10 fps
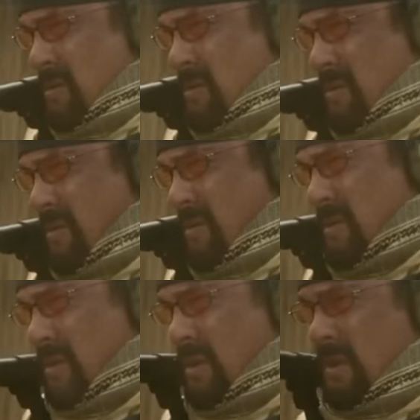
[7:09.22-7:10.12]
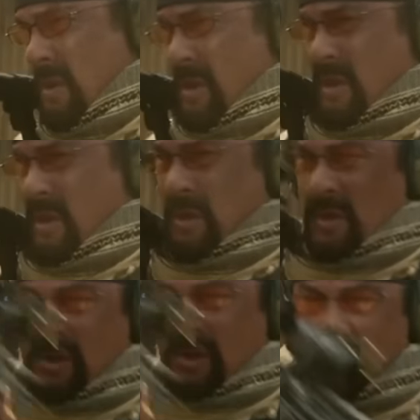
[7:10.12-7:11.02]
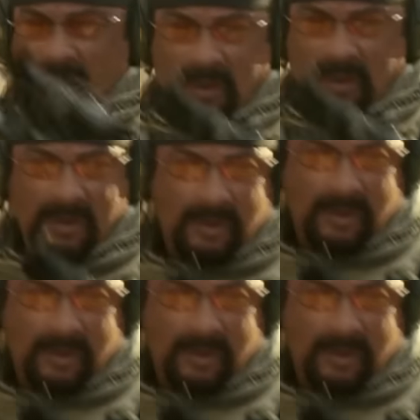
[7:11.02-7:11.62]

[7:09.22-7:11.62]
pulls his gun away, like a chubby little boy